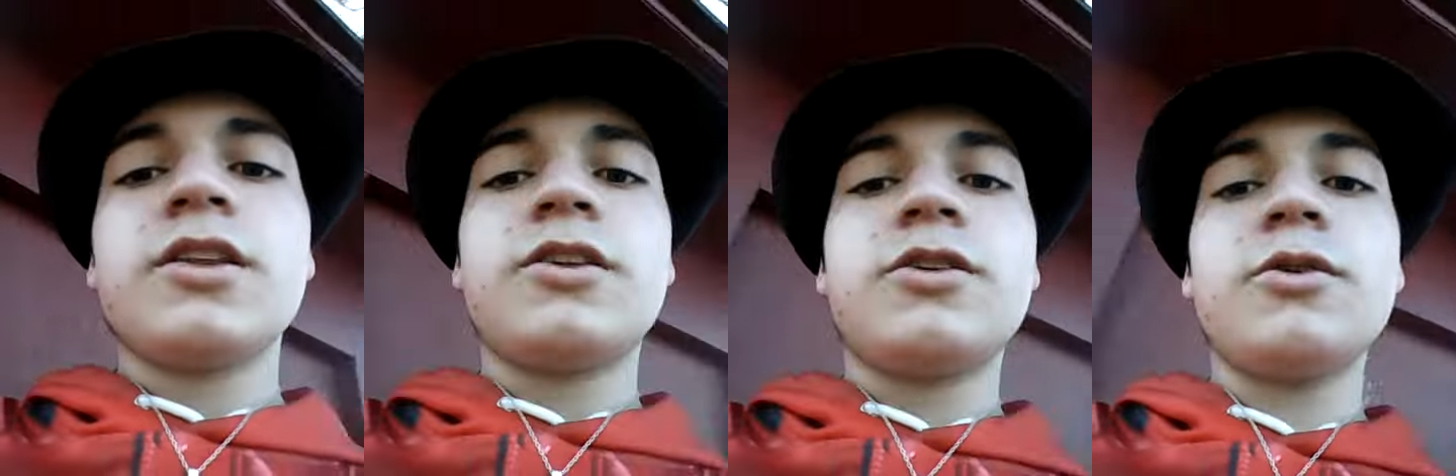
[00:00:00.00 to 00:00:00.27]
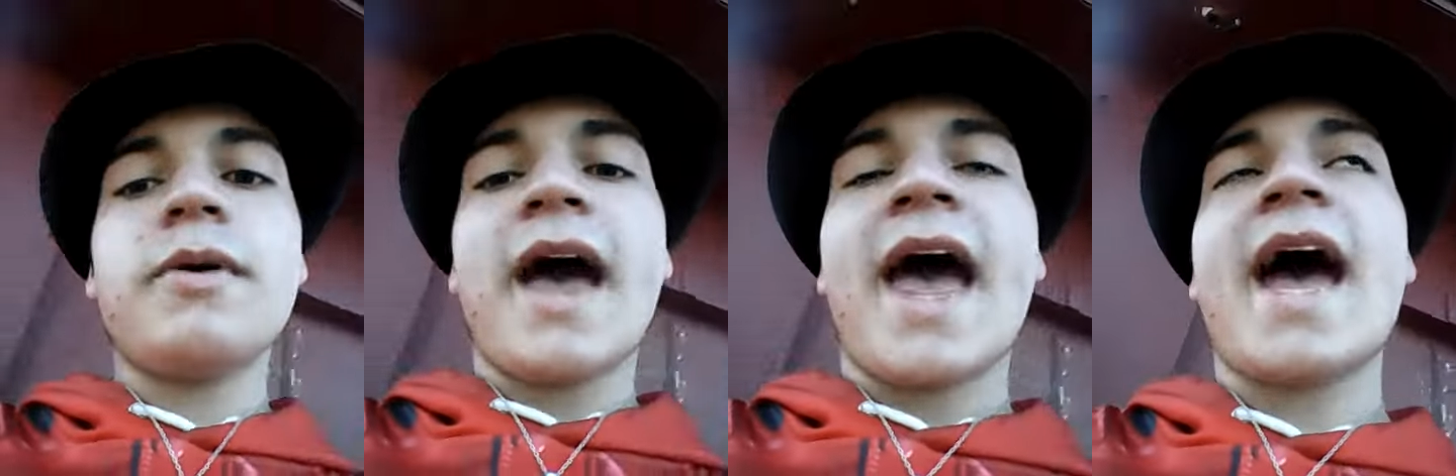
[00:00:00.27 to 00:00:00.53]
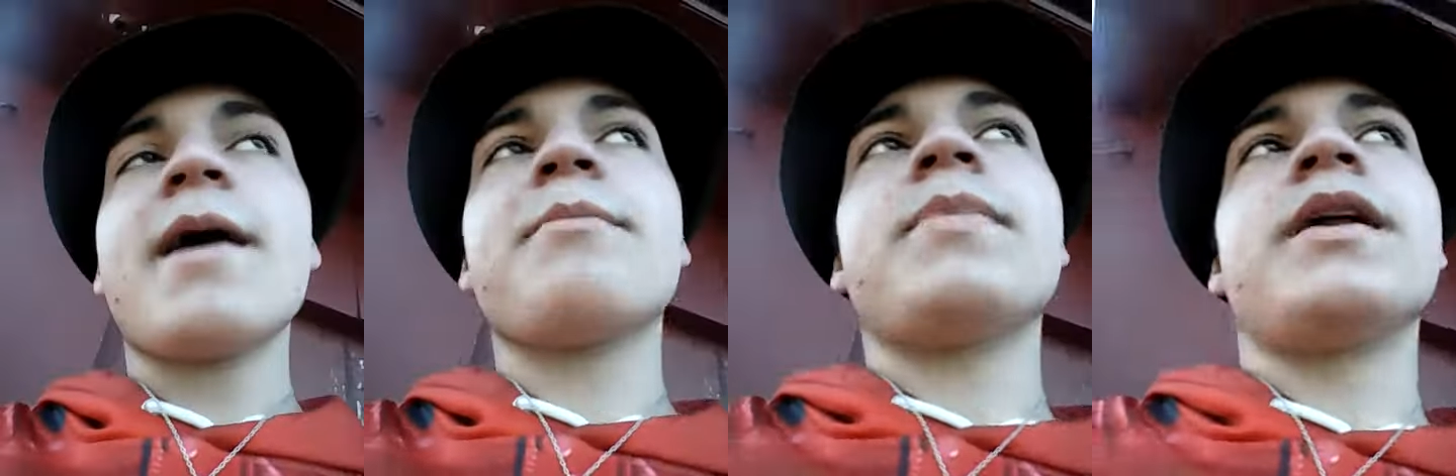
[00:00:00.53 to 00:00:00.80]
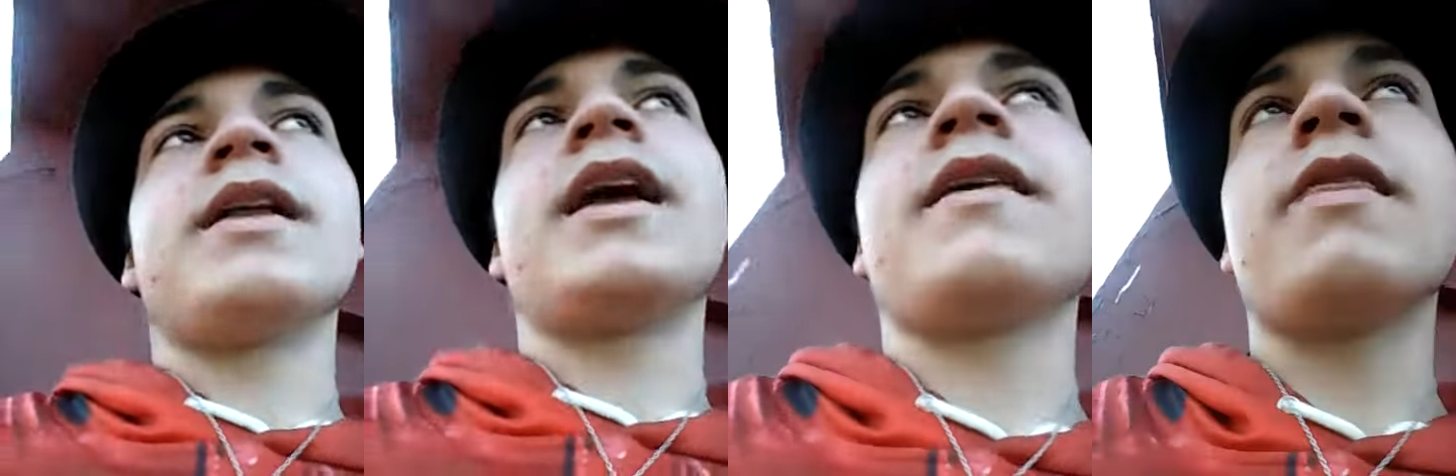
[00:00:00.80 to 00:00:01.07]
to
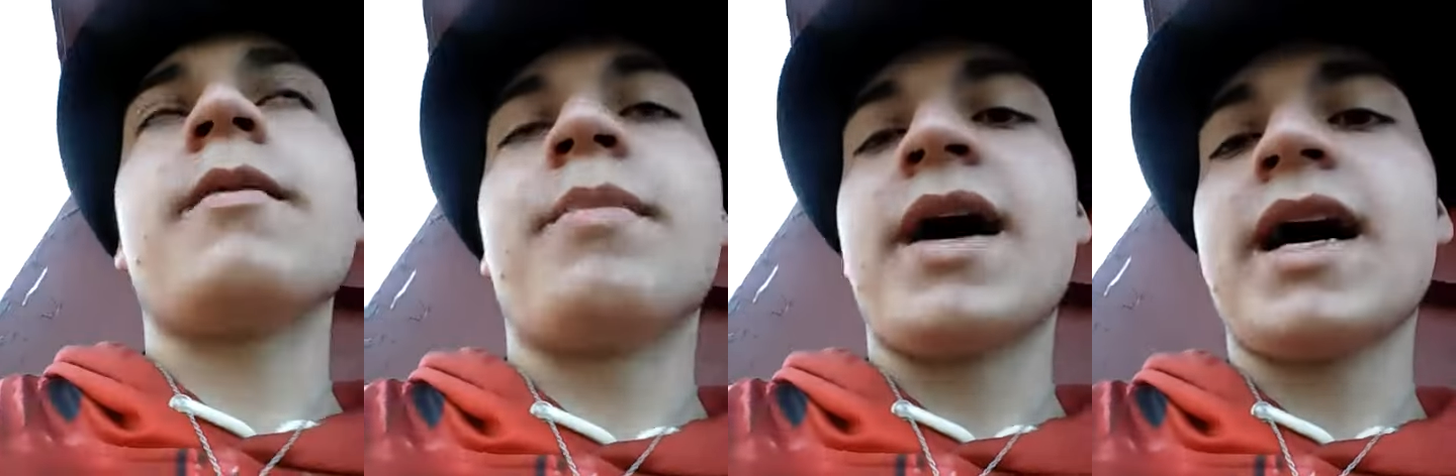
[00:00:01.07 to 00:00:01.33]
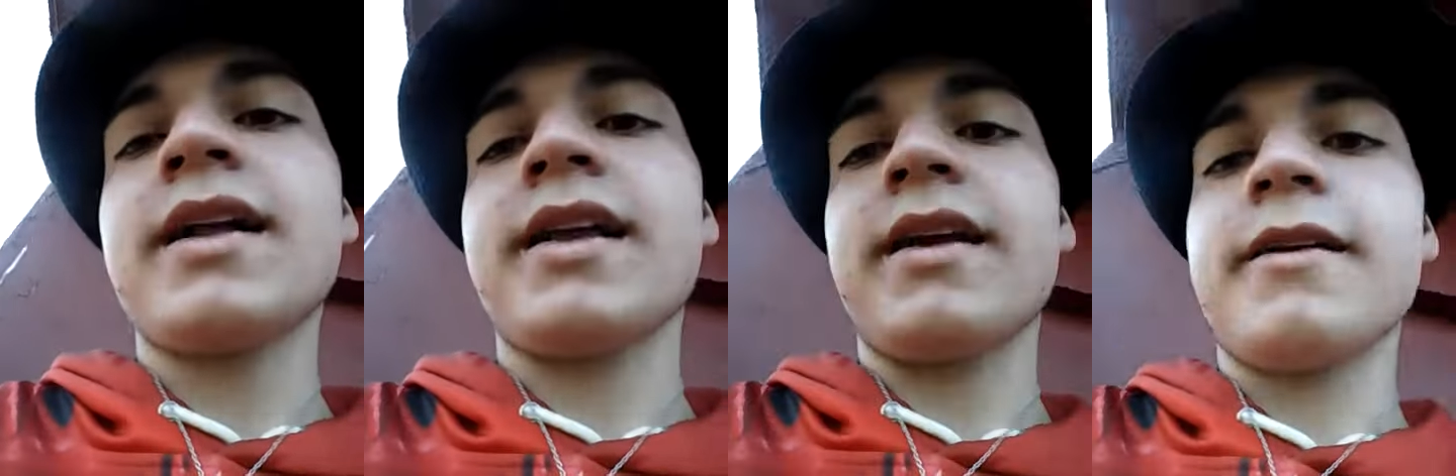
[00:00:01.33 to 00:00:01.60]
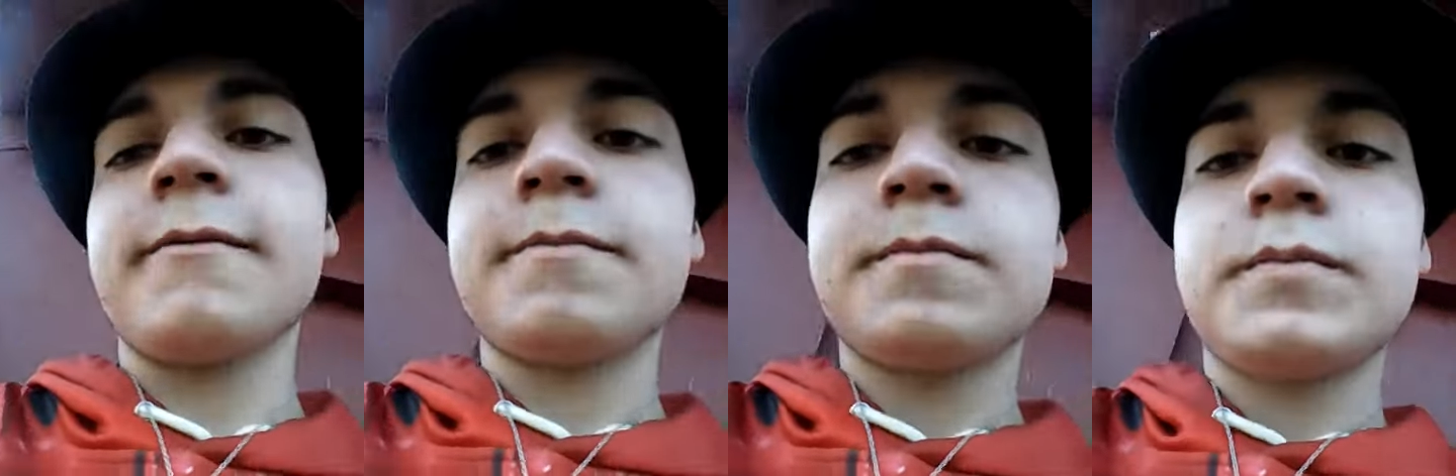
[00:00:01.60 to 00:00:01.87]
happen in the body.